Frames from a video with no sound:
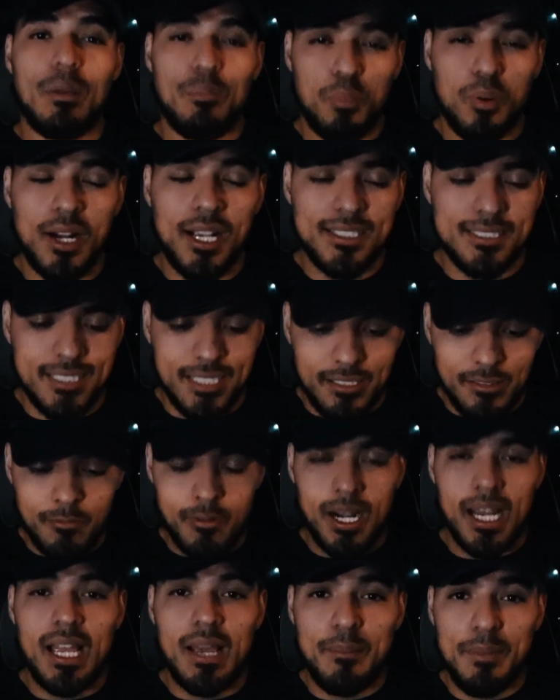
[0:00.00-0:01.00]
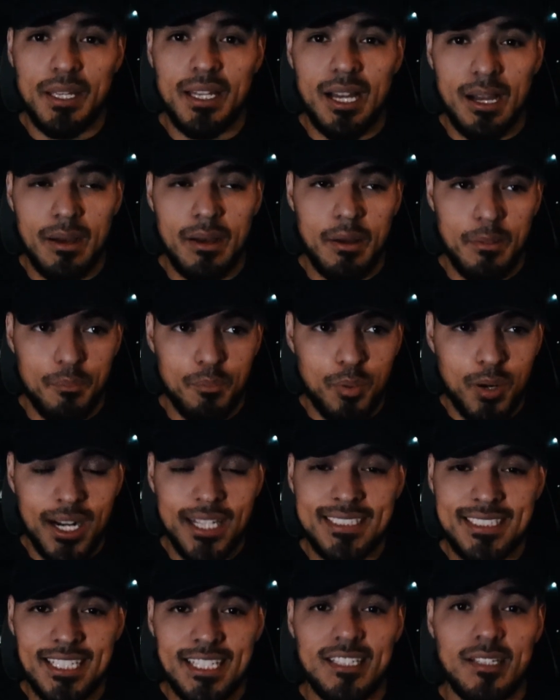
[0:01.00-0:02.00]
I'm present, right? I'm I'm
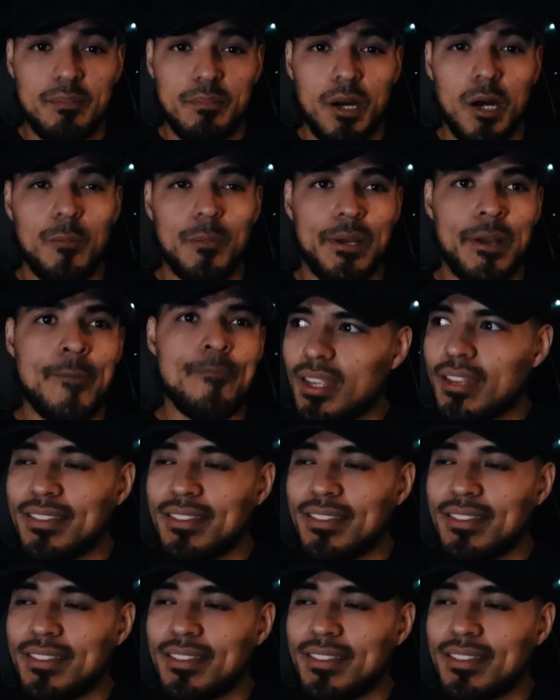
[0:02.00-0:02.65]
present in the moment.